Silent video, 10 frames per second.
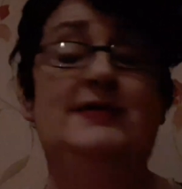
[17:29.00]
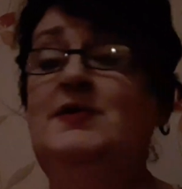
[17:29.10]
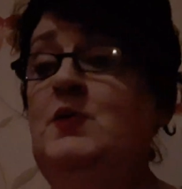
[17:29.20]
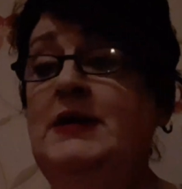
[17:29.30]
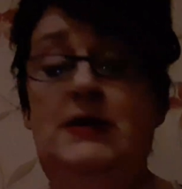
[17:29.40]
don't
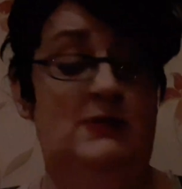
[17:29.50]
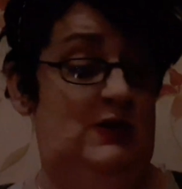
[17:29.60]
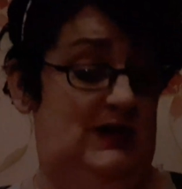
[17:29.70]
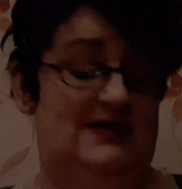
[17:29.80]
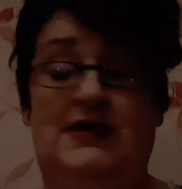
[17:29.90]
know why I'm
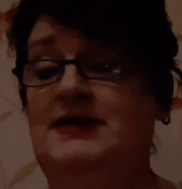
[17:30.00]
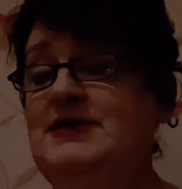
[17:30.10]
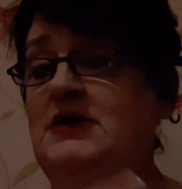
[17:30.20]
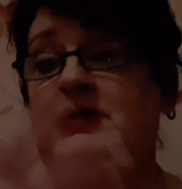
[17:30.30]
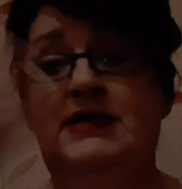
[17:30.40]
looking like
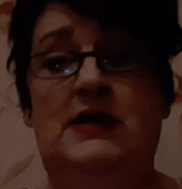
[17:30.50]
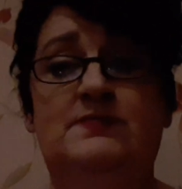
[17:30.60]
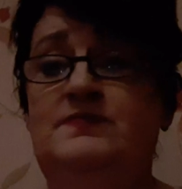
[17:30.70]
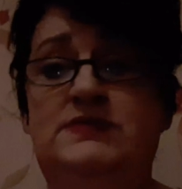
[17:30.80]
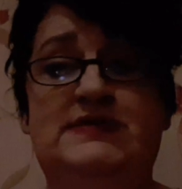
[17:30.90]
that, like I'm
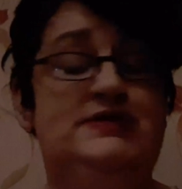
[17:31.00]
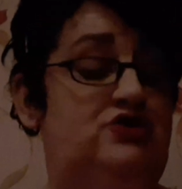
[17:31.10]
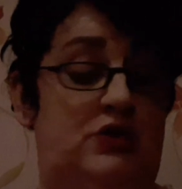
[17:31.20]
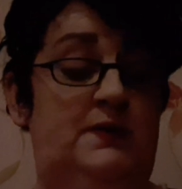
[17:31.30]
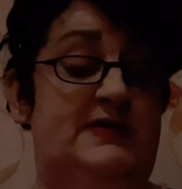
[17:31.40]

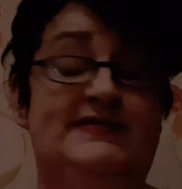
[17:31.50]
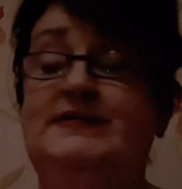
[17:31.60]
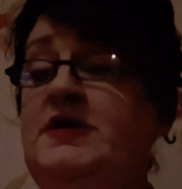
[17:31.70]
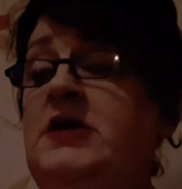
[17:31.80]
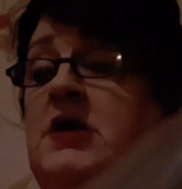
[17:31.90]
stupid.
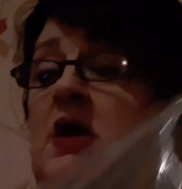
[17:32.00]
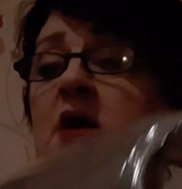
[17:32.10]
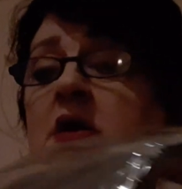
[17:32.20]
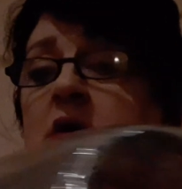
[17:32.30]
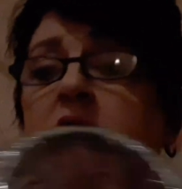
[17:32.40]

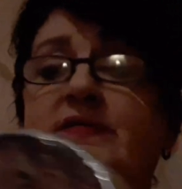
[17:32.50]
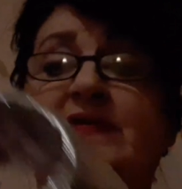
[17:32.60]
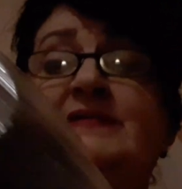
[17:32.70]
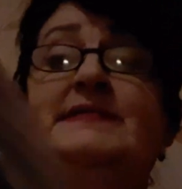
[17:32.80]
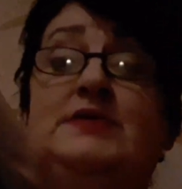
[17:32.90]
This is